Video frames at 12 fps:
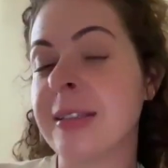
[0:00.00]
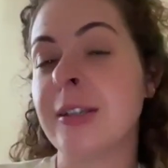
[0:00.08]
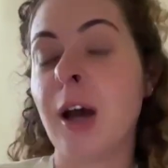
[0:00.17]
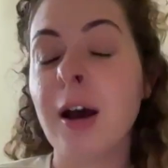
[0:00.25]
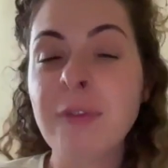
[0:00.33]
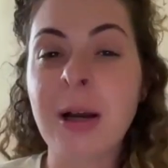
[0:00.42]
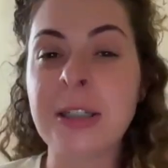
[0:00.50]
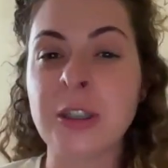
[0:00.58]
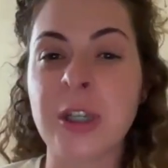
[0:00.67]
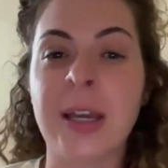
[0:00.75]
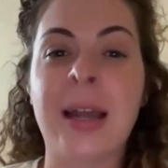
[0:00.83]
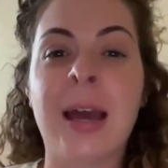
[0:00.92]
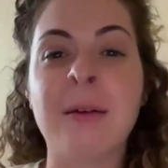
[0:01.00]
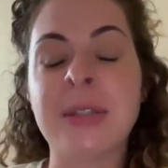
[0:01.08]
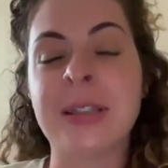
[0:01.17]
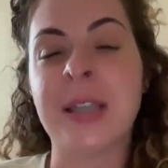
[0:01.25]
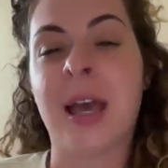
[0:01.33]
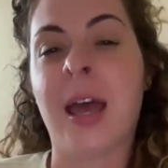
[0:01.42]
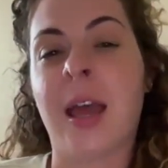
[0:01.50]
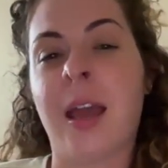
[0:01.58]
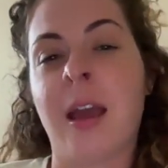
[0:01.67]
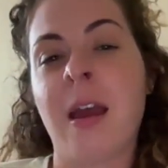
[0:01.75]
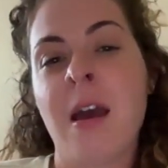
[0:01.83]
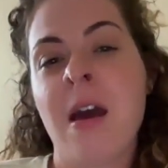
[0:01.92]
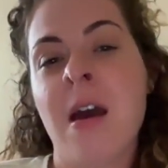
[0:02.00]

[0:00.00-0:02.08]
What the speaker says: It's a tough question. I would say